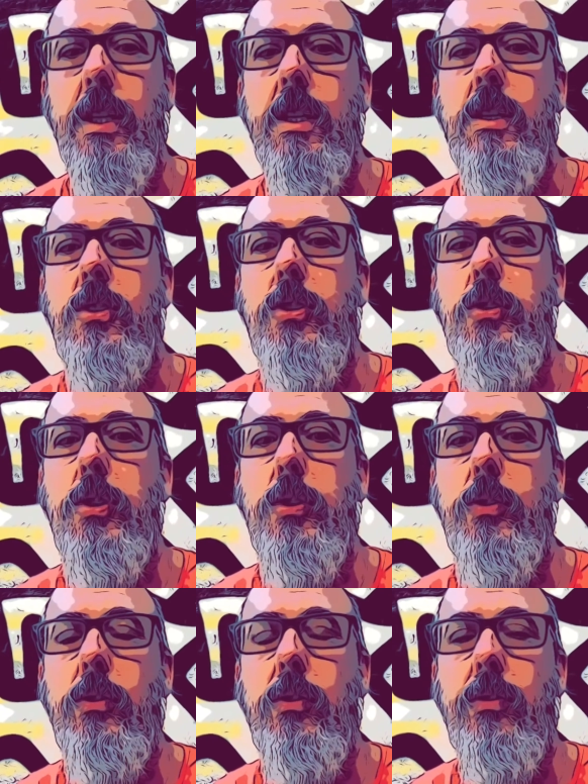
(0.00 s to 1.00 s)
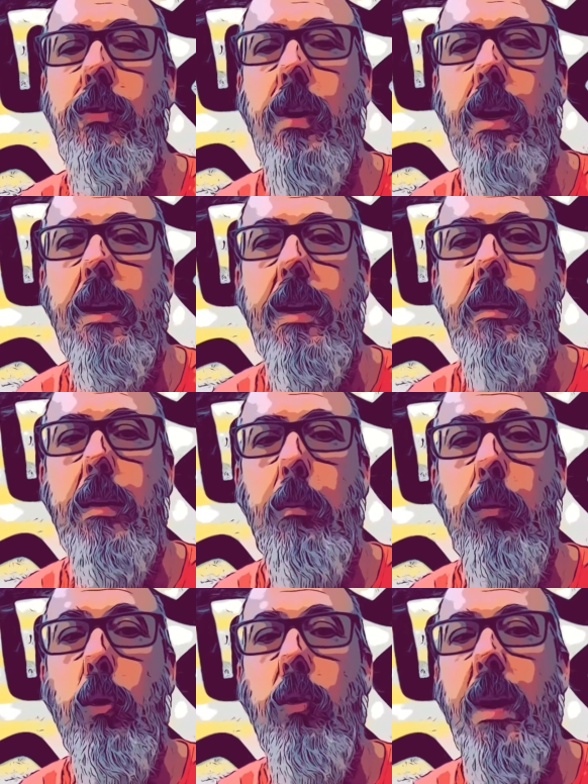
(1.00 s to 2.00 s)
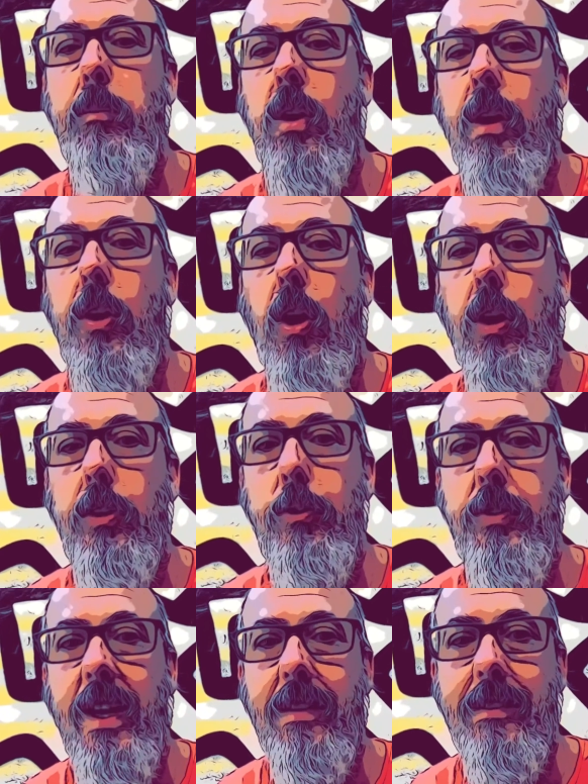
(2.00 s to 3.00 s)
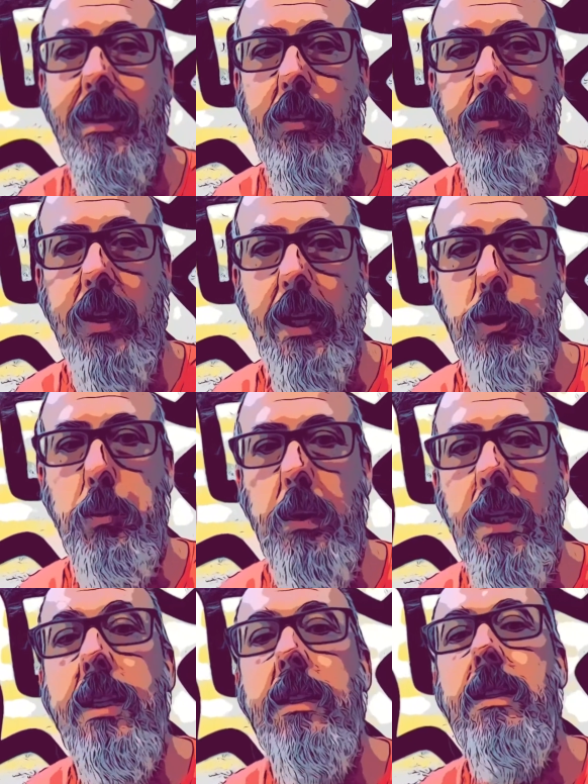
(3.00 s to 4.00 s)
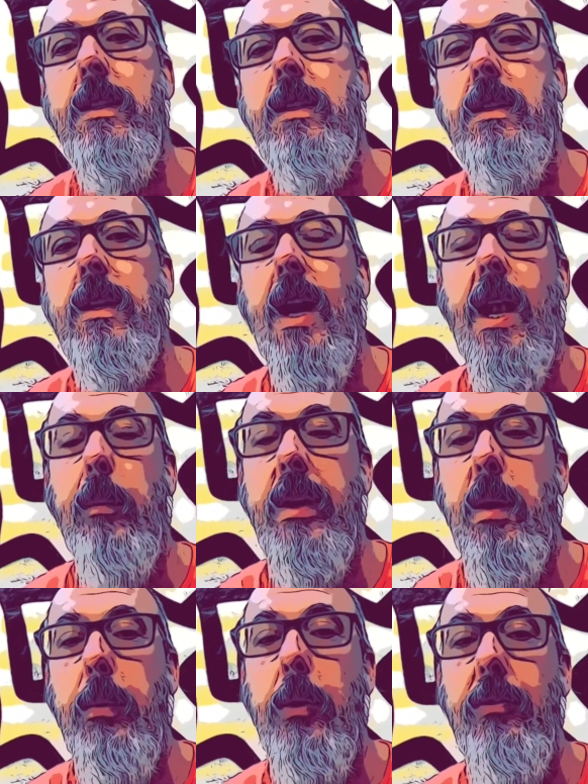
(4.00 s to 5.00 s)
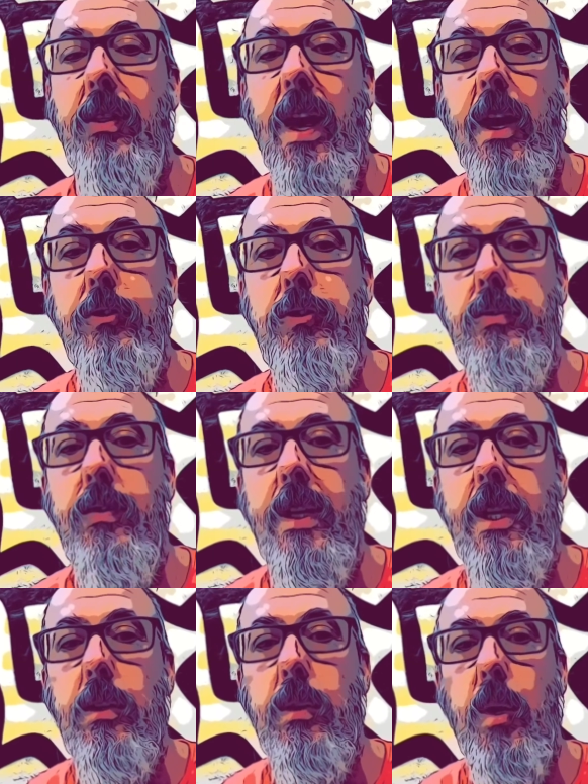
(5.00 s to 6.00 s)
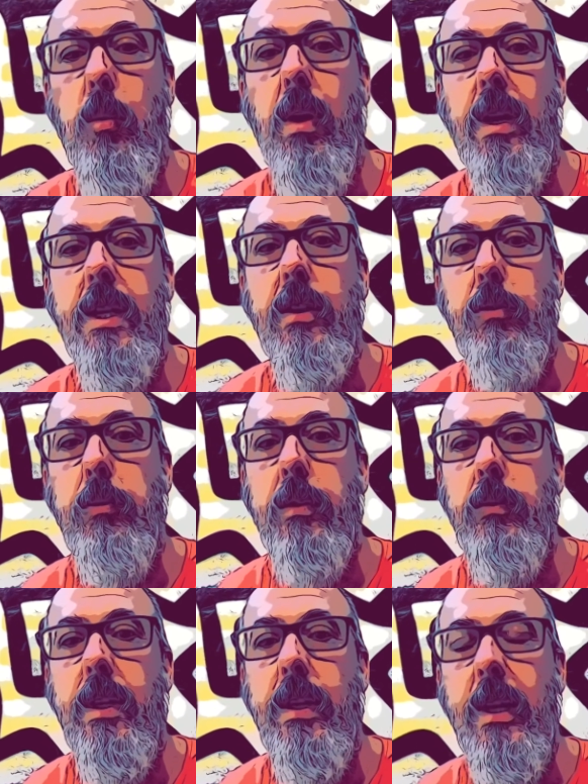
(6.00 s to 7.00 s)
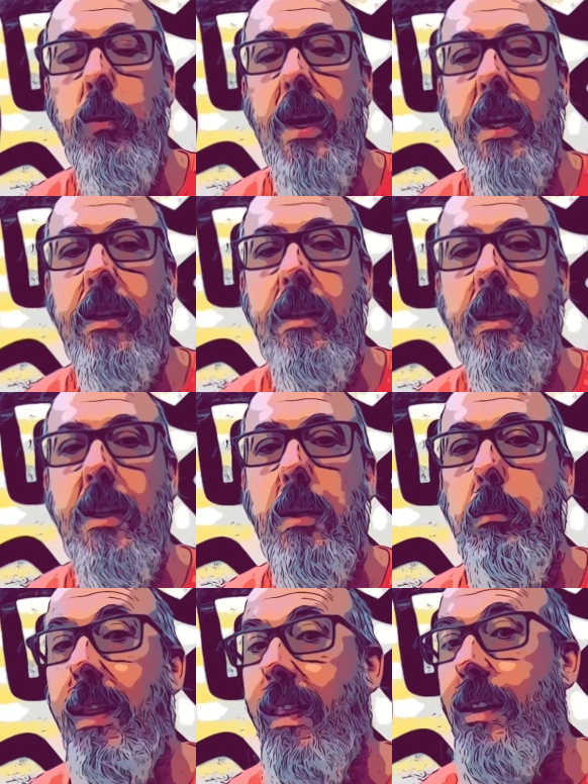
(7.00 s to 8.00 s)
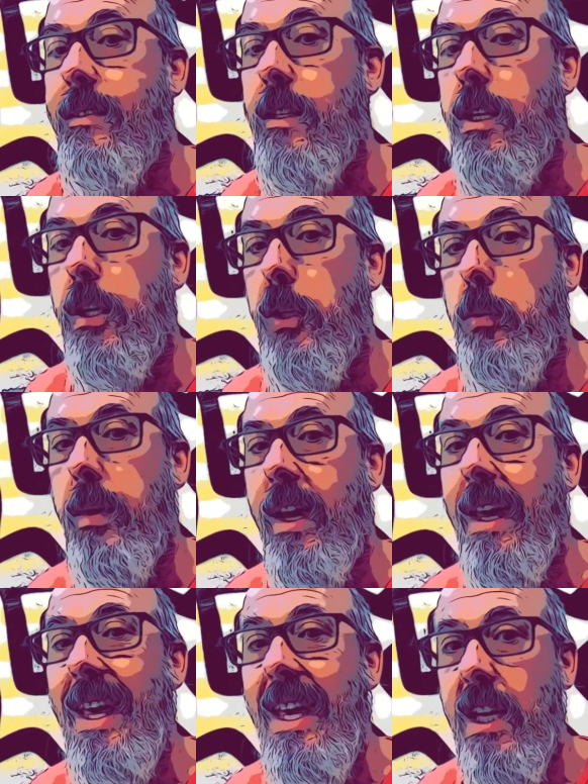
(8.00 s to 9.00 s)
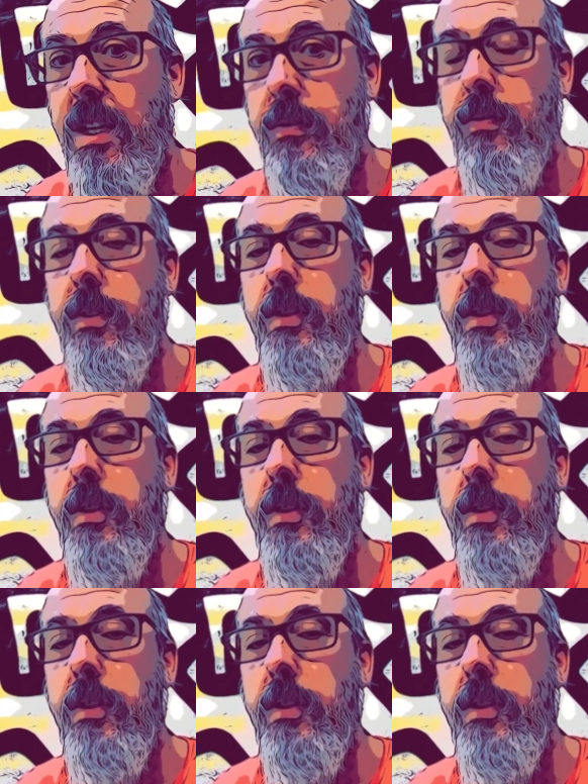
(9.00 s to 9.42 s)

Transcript: to use a program called Autodesk Sketchbook. And I'm going to post the how-to video. I'll walk you through it really quick, but that's another way. If you